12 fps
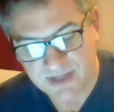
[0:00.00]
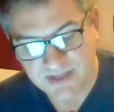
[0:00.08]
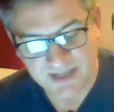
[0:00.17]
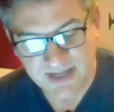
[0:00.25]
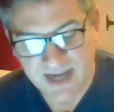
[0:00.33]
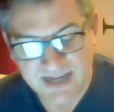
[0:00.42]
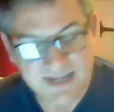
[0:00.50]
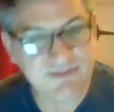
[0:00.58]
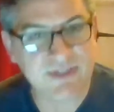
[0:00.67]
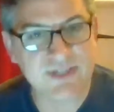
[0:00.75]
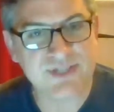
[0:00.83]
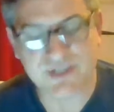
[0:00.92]
that not
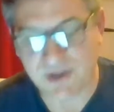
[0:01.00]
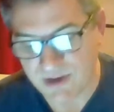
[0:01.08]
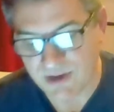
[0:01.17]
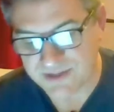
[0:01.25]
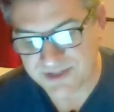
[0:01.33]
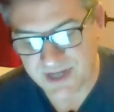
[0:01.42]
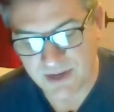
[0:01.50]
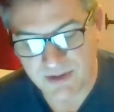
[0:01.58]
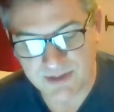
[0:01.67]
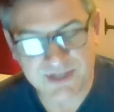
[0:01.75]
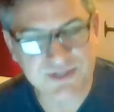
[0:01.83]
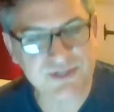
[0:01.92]
even the stars
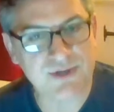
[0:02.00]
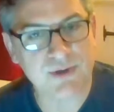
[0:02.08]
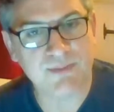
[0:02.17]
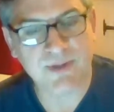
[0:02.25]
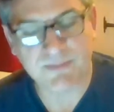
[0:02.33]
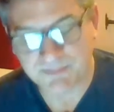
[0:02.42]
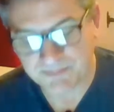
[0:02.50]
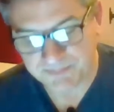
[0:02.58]
dared disturb them.